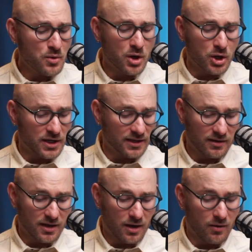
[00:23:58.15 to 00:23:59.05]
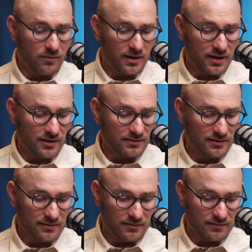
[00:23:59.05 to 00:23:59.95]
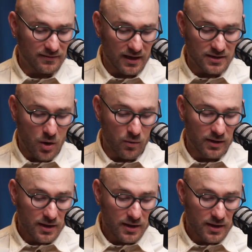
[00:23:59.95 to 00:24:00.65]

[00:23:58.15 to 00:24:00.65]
good. You know, uh, they don't.